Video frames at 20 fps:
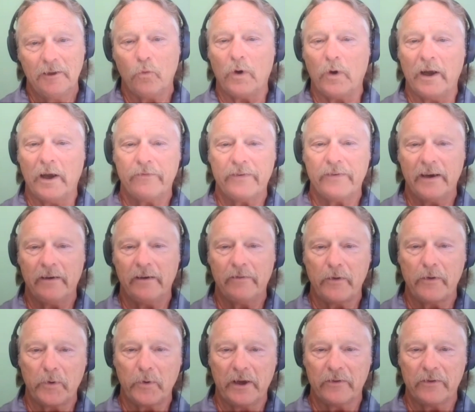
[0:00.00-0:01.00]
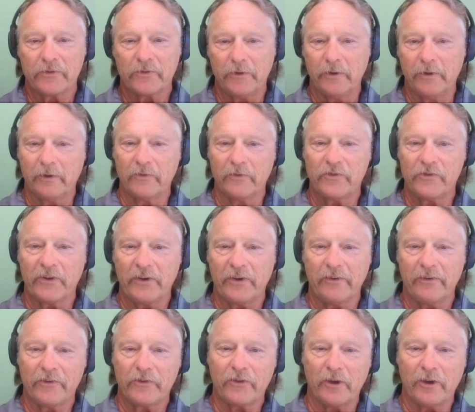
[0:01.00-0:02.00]
Wi-Fi everywhere. So you can sit
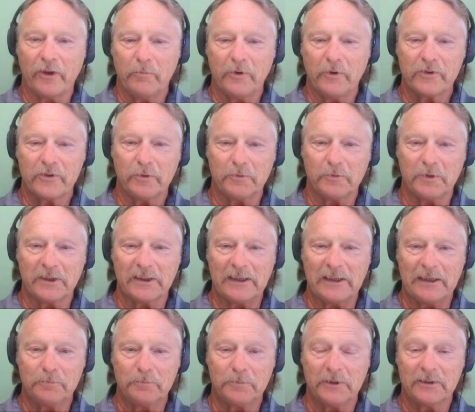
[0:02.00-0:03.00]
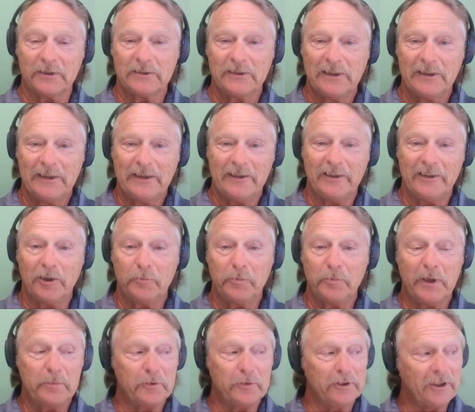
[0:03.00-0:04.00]
in a Starbucks or whatnot, but,
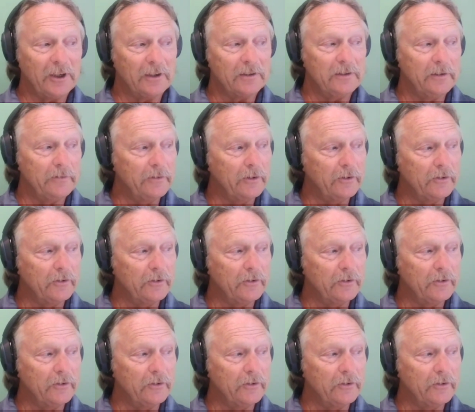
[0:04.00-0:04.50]
be productive.